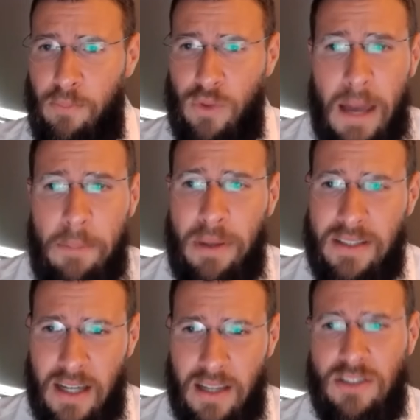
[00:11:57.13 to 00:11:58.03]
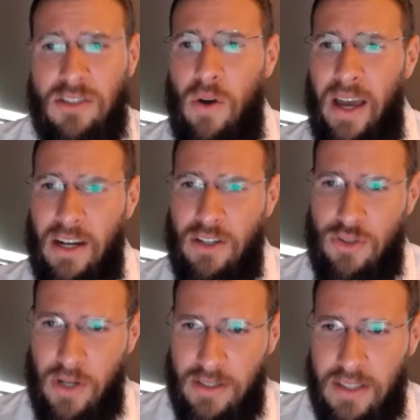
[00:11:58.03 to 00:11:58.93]
With that being said, let's go ahead and
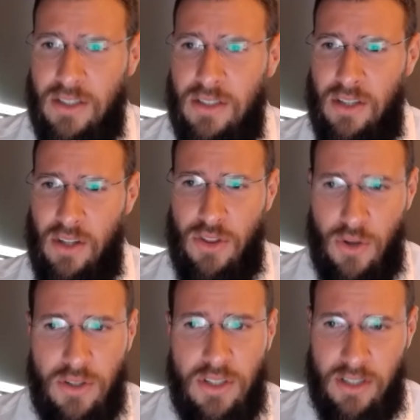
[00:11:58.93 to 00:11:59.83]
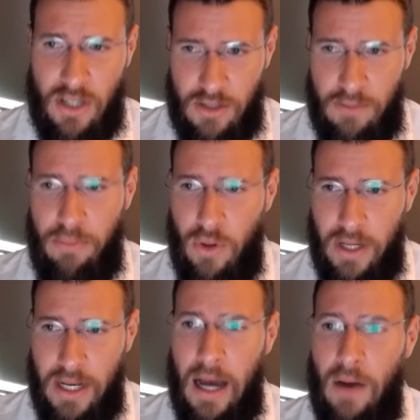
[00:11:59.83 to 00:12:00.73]
transition to the third discussion
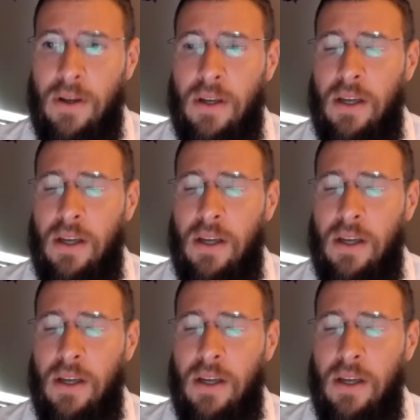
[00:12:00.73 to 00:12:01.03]
point now.